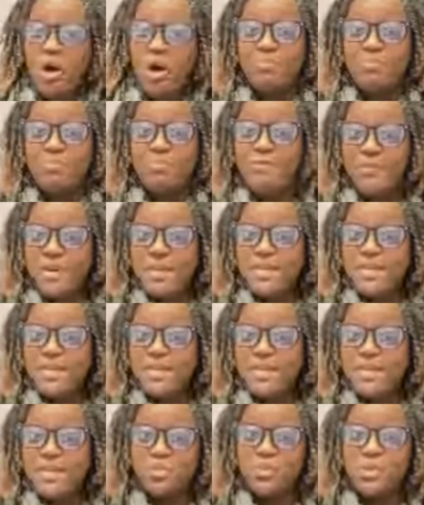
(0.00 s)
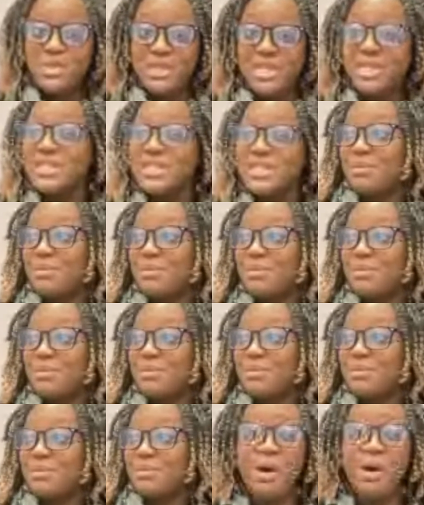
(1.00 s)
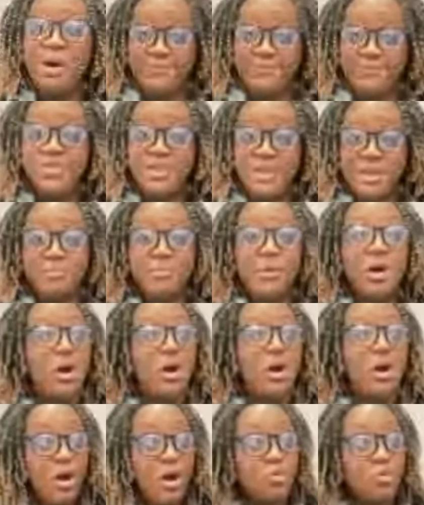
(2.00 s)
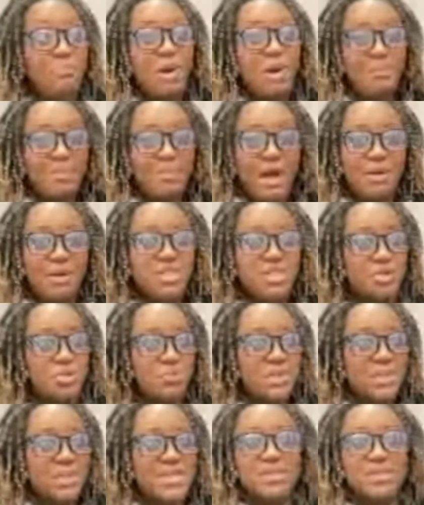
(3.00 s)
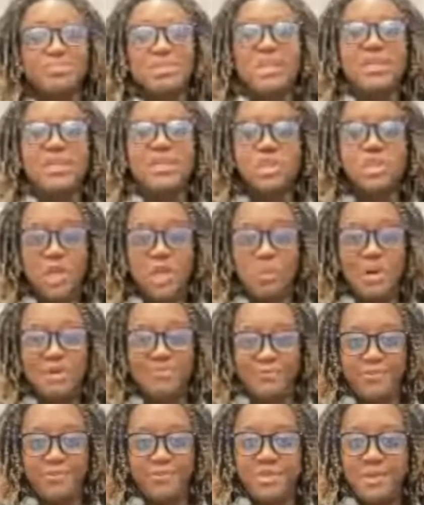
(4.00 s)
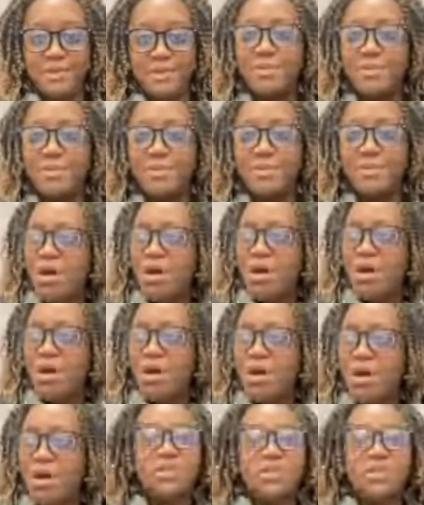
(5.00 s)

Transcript: for them. Oh, my mom is doing this, I'm going to show up for them. Oh, but showing up for yourself, wow. That's one of the hardest